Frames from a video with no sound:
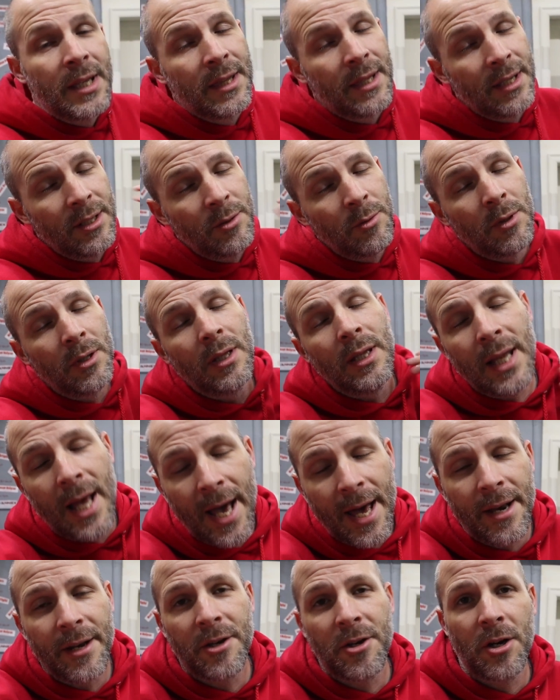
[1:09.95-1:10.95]
They do a
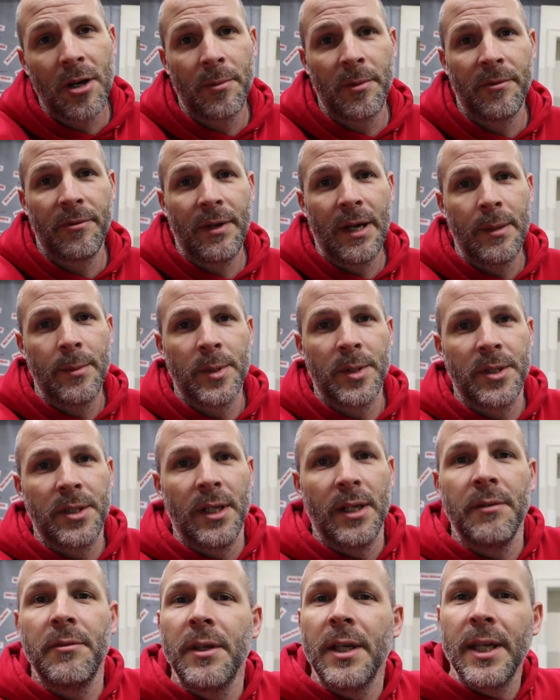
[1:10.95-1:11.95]
lot of carbon fiber
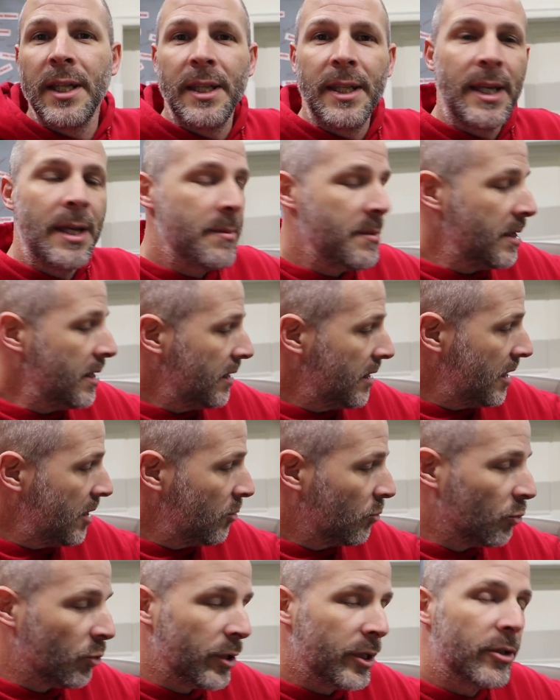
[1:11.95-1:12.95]
stuff and they make
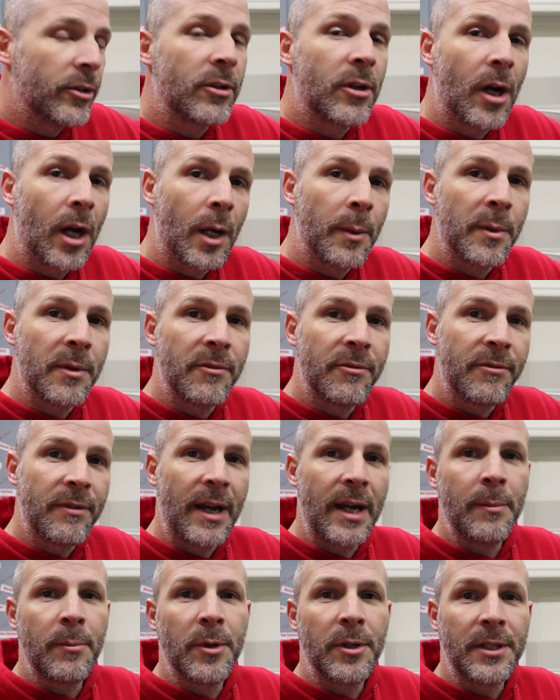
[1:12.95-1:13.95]
a real carbon
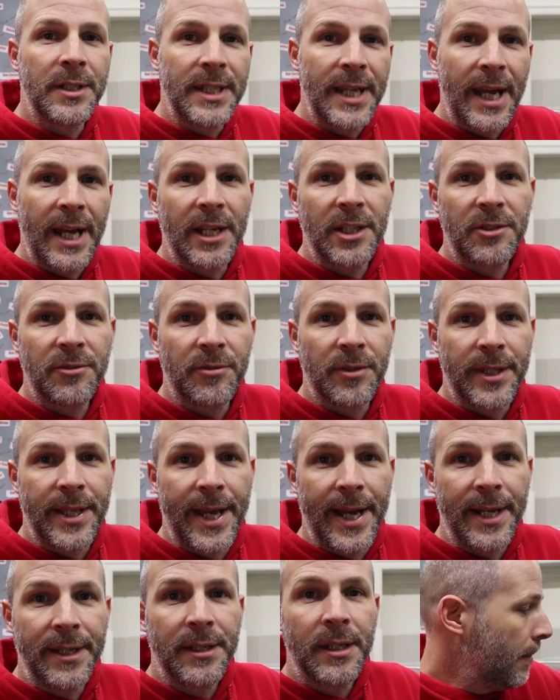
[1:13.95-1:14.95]
fiber dash for
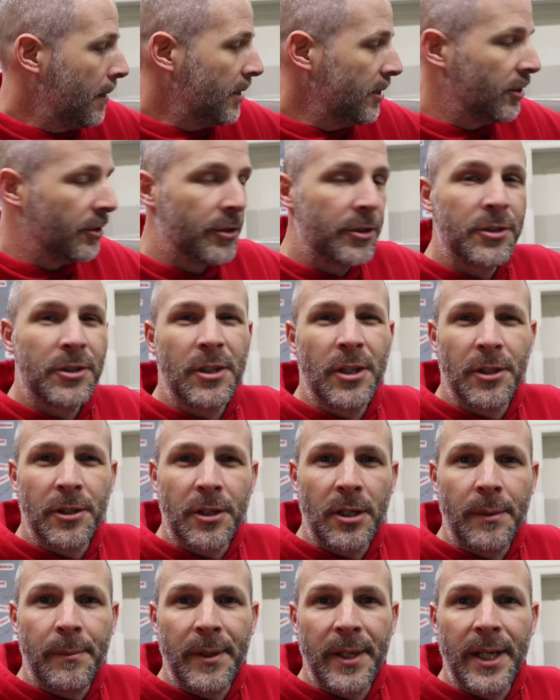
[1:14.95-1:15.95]
that. You know, there's
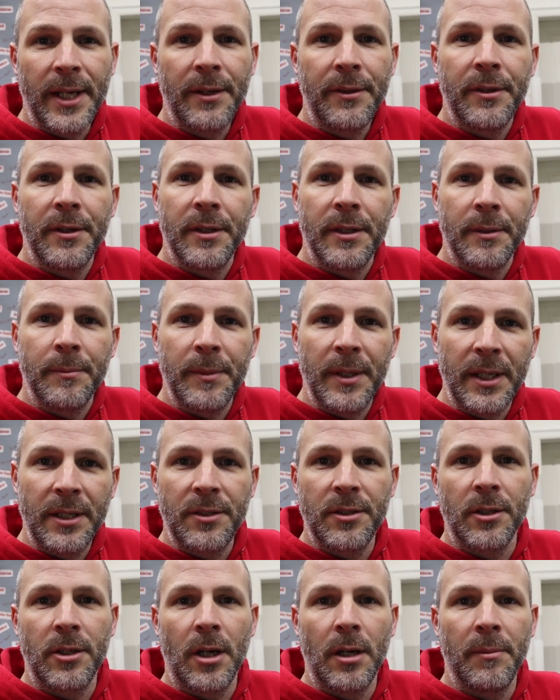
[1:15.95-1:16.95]
another company out there that
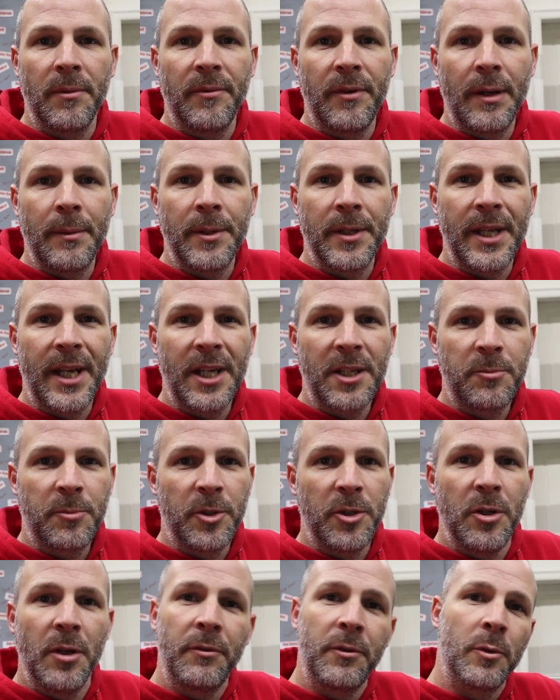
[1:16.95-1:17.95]
makes a carbon fiber dash,
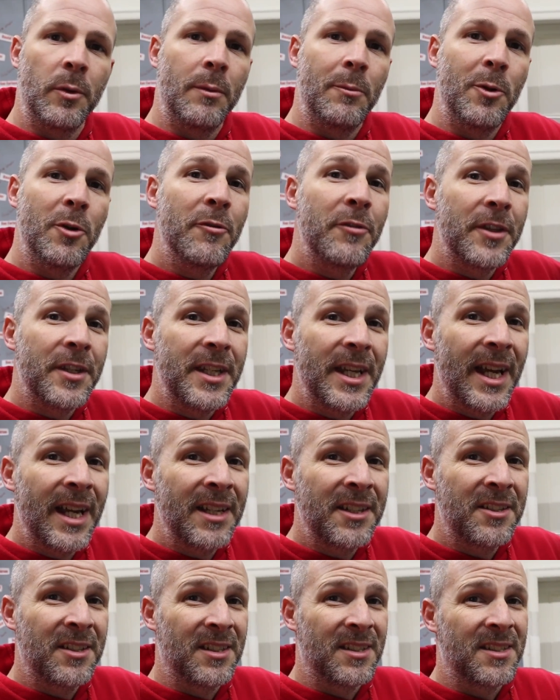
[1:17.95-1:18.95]
but you have to remove the
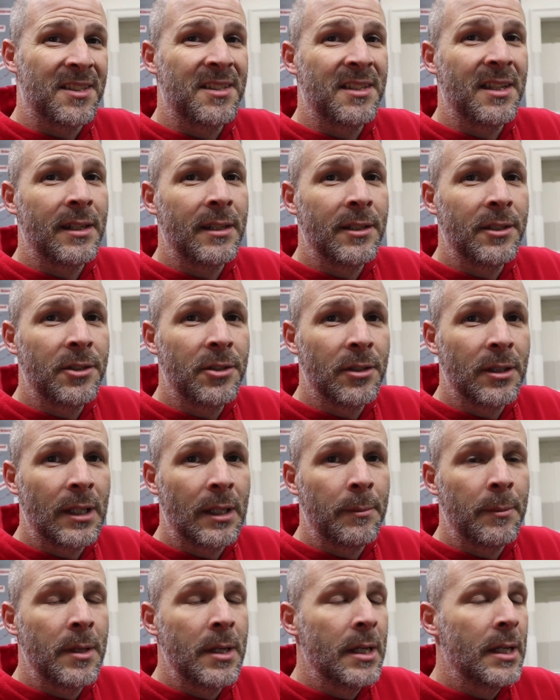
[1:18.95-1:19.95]
dash and send it to
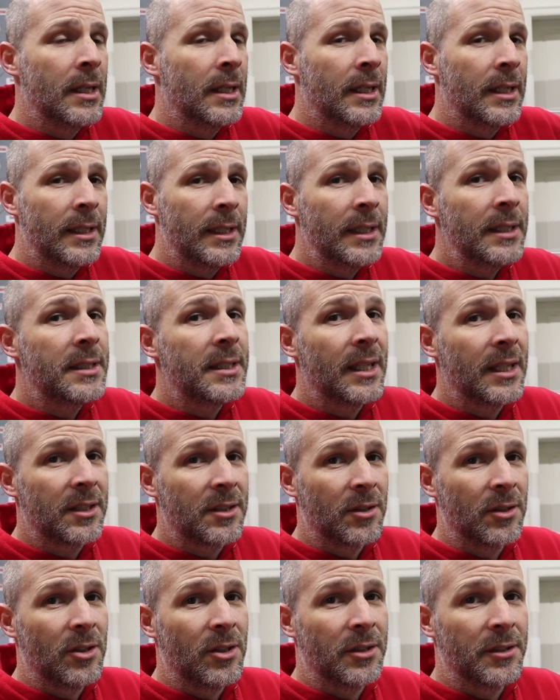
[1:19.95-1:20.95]
them. And that
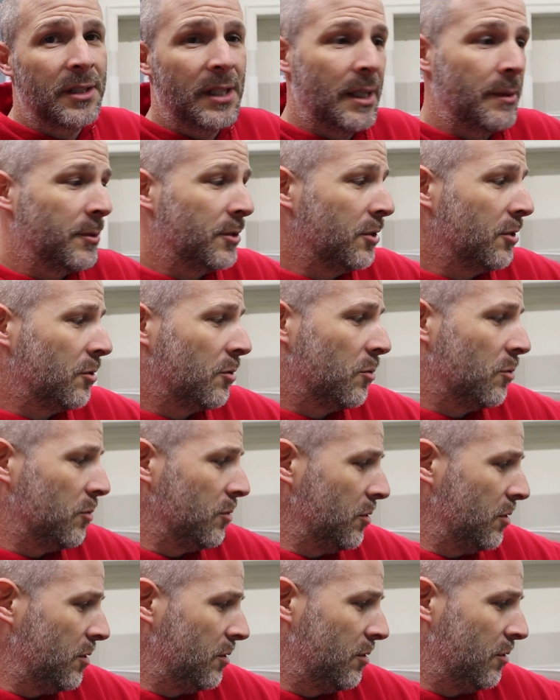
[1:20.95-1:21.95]
takes a long time. So
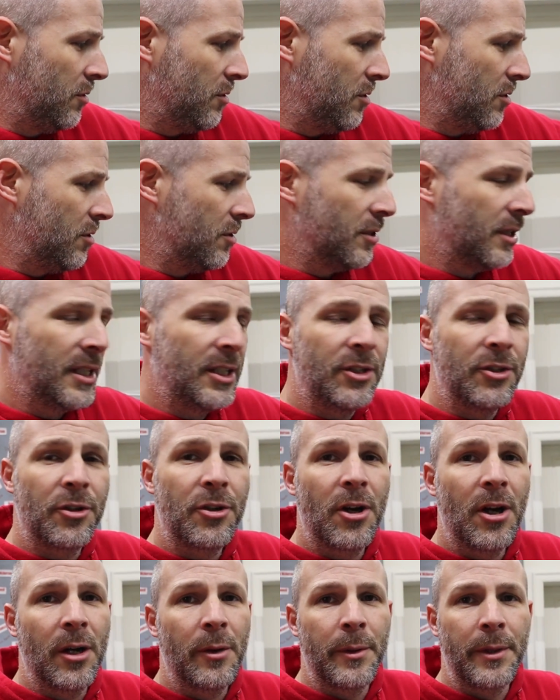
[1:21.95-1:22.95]
you're, you're, you're in your
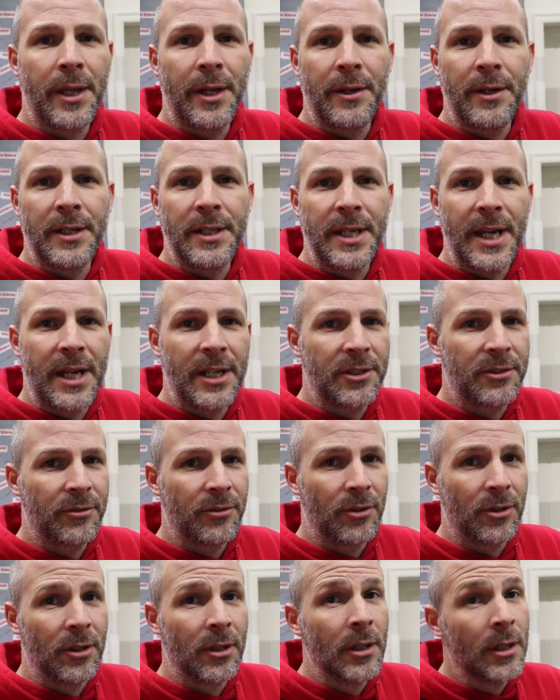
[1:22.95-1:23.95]
car without a dash
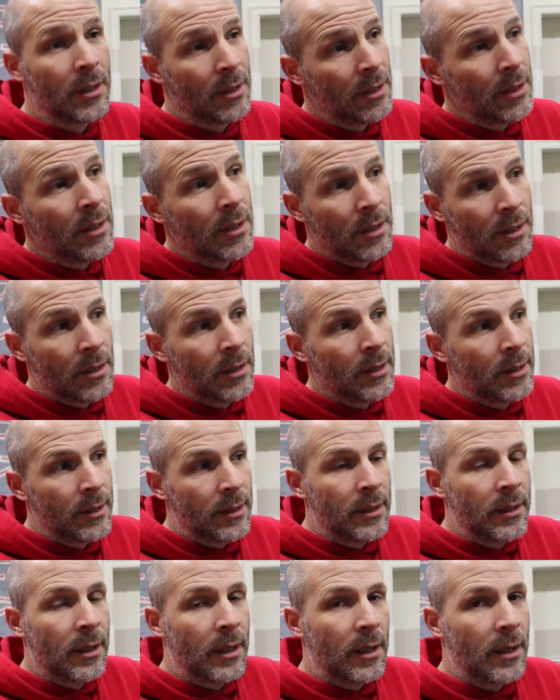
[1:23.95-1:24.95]
for
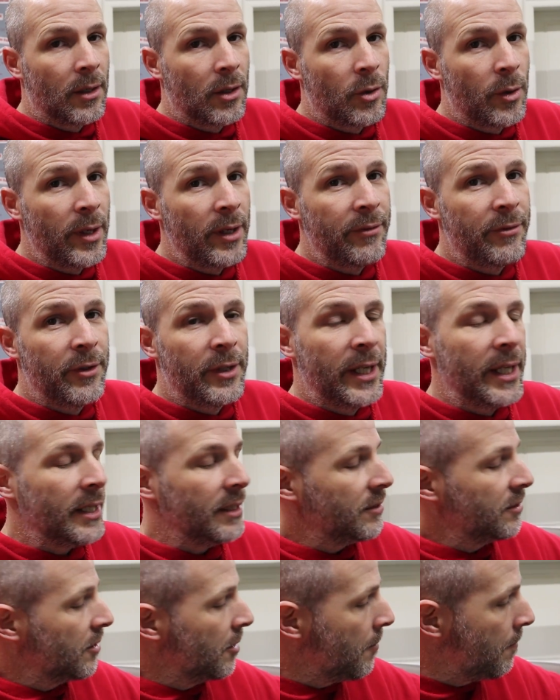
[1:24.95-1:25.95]
quite a few
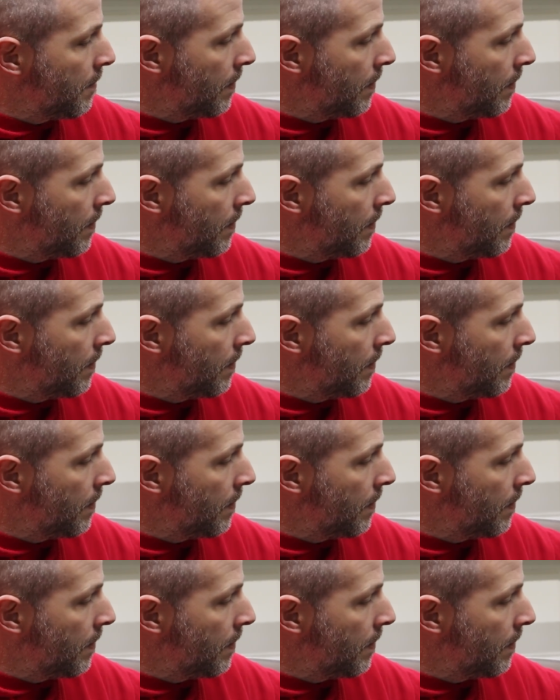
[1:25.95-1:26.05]
days.